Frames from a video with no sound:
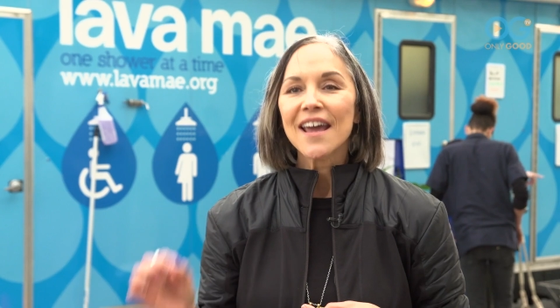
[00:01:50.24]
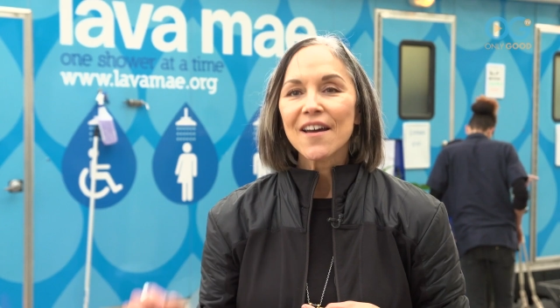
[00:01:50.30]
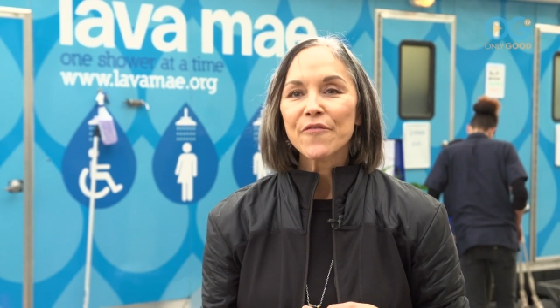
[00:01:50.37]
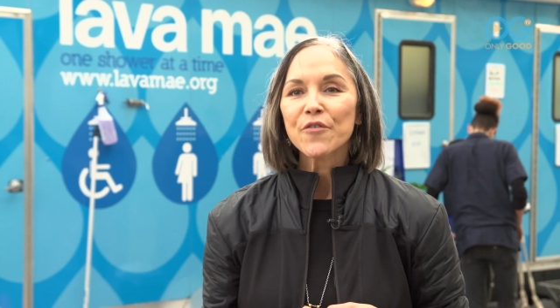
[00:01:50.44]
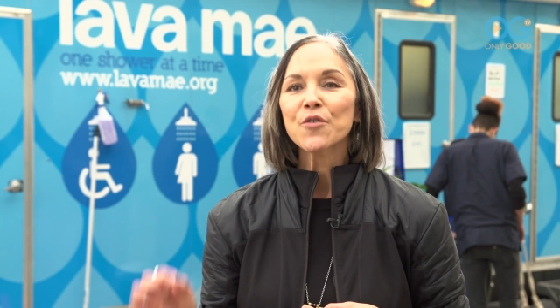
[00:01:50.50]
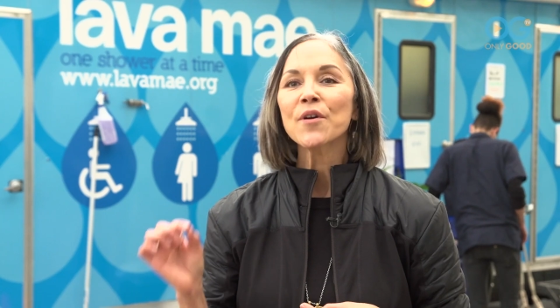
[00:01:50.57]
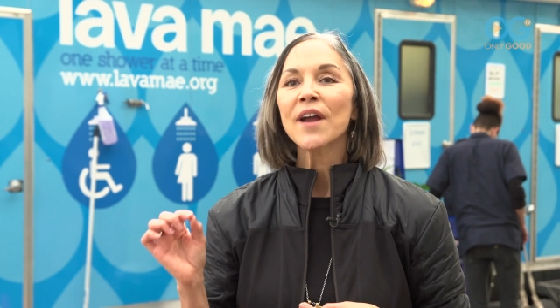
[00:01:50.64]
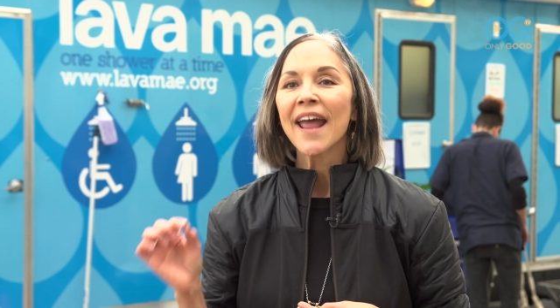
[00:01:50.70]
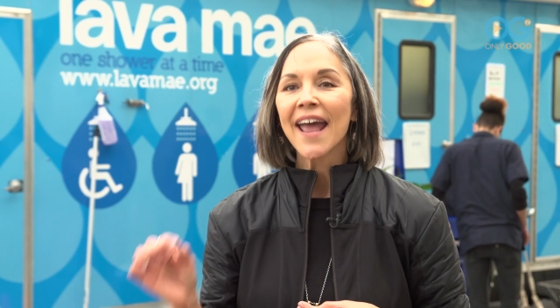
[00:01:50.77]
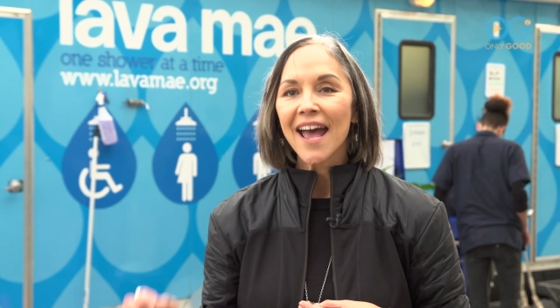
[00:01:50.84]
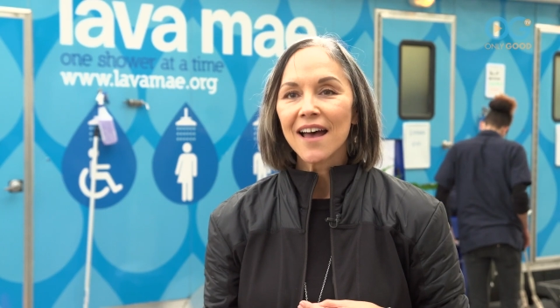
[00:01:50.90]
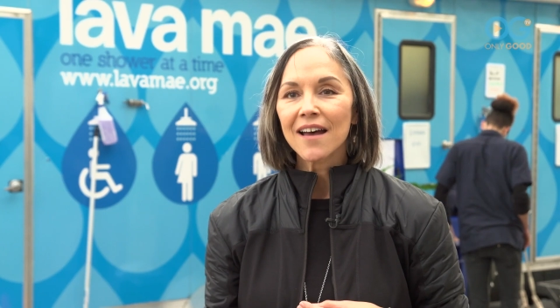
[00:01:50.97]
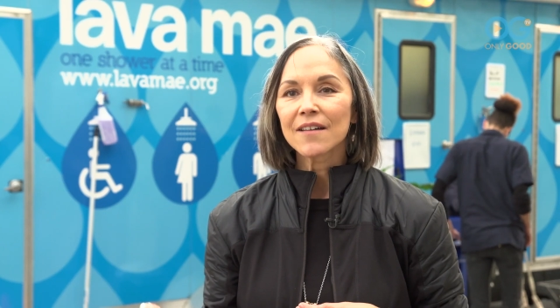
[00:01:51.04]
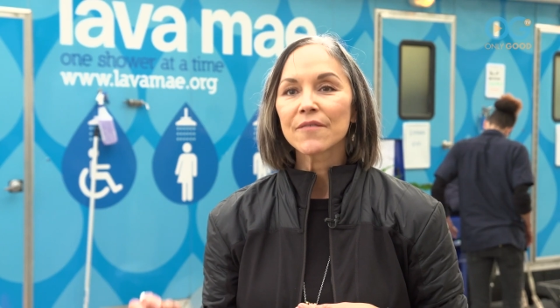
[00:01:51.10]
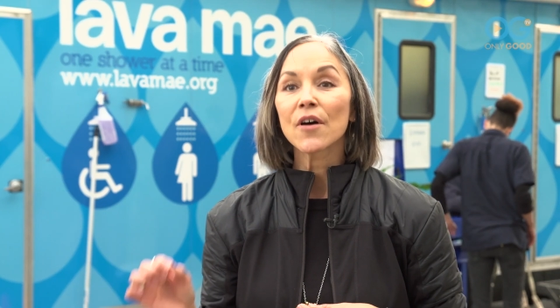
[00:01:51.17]
never
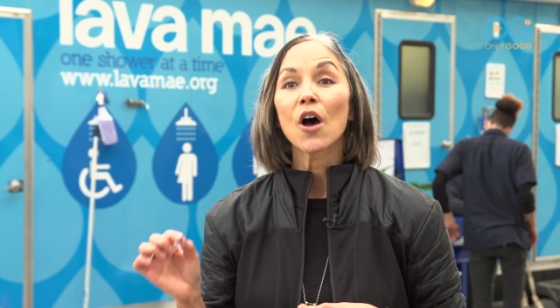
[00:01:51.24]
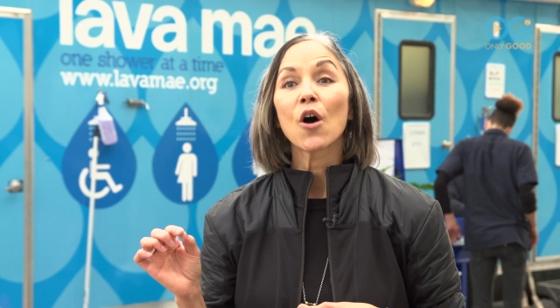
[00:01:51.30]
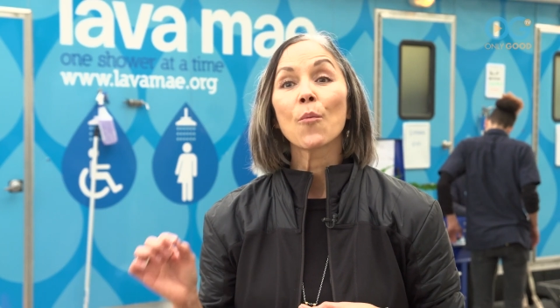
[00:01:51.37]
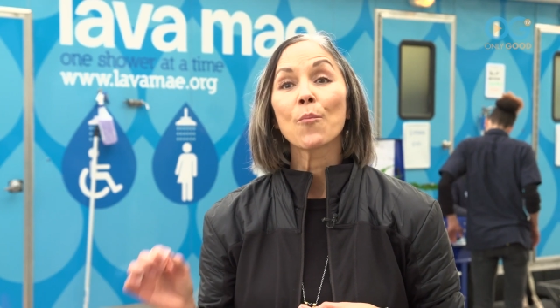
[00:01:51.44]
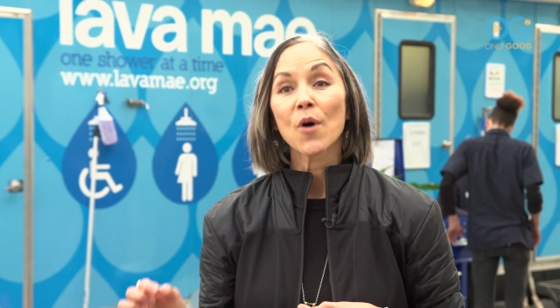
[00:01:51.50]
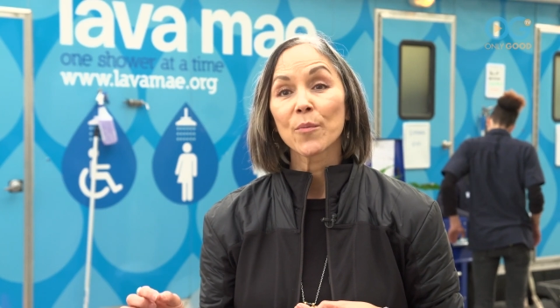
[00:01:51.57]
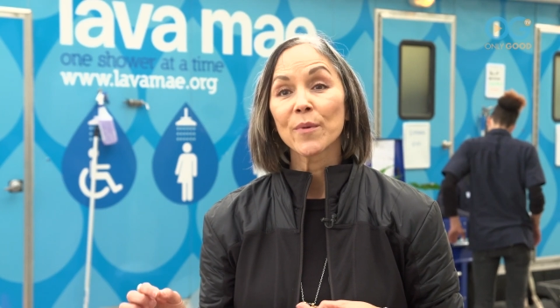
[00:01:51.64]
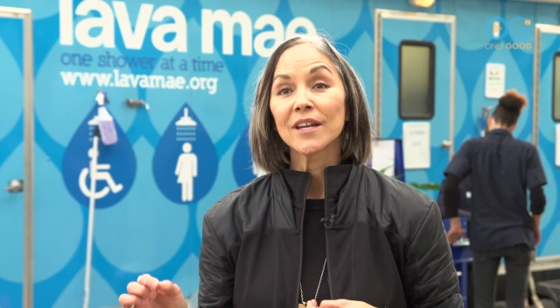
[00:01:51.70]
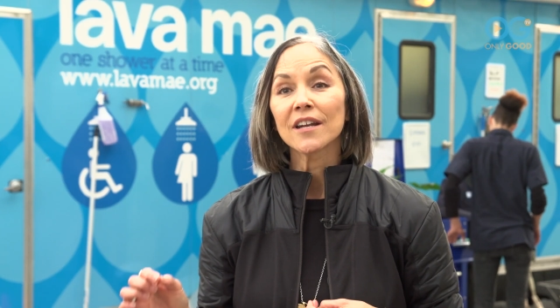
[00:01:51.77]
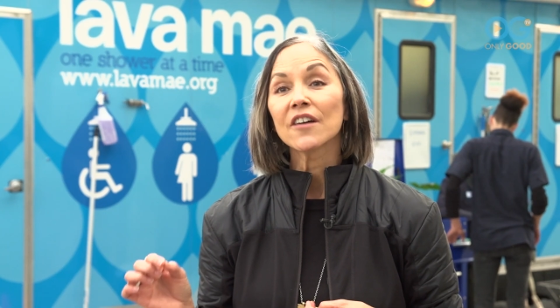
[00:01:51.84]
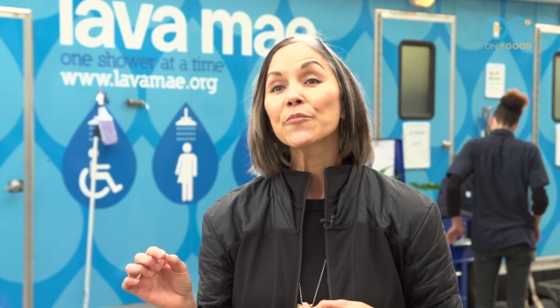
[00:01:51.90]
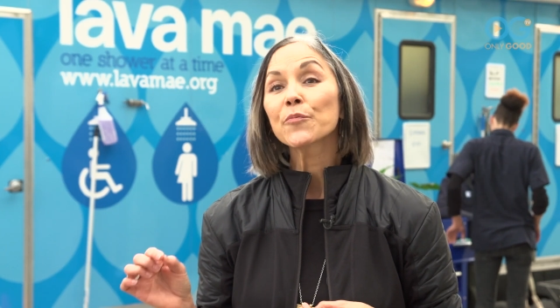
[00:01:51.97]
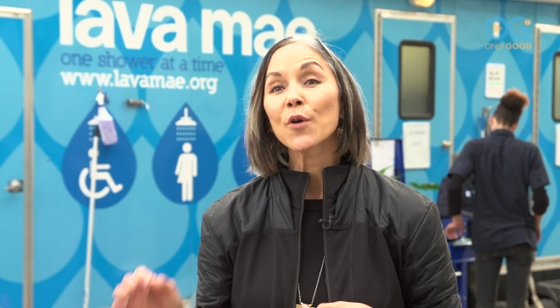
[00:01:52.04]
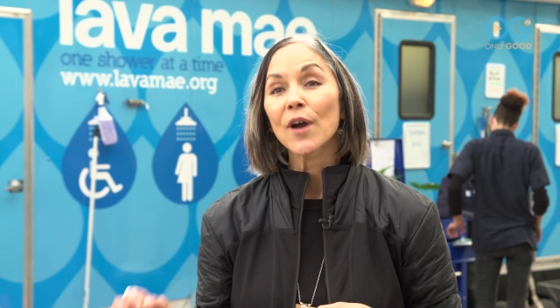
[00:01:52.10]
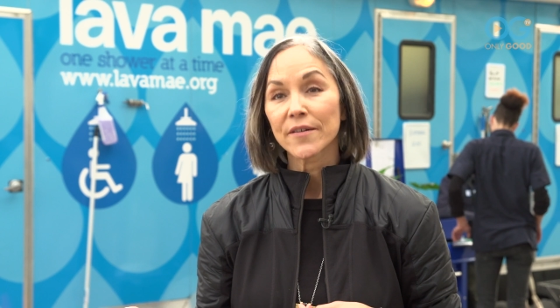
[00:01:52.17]
have a moment
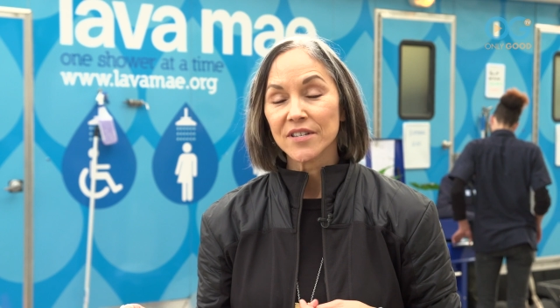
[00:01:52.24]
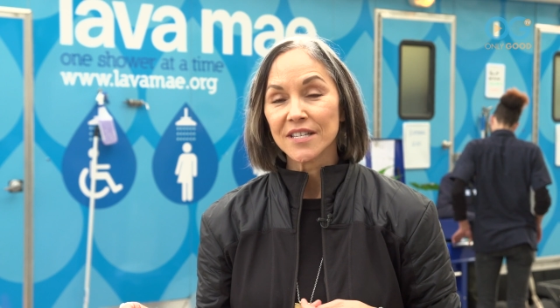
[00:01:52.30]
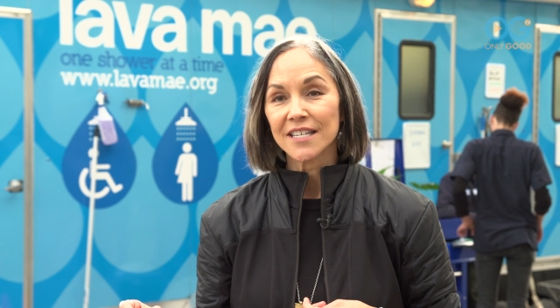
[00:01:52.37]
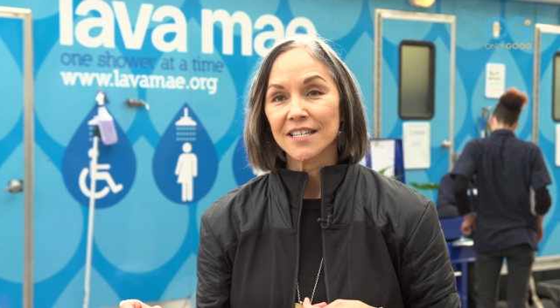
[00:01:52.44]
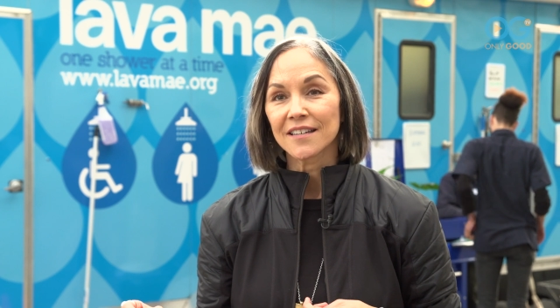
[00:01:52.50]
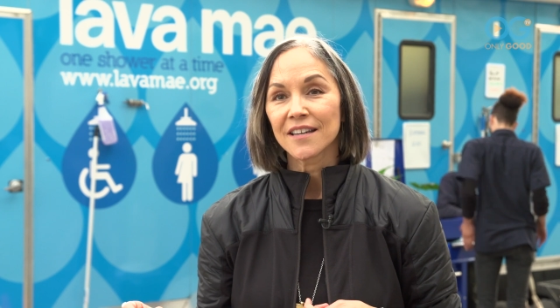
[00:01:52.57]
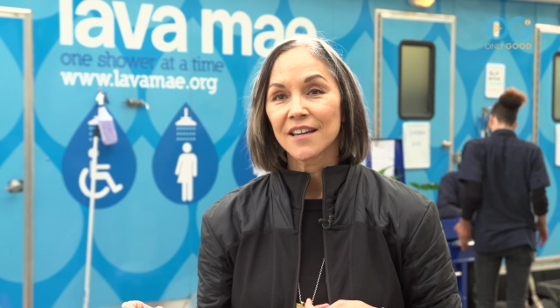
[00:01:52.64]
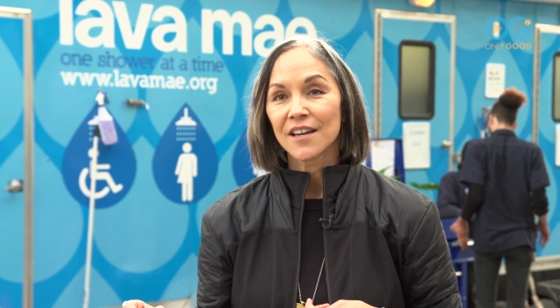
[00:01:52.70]
of privacy.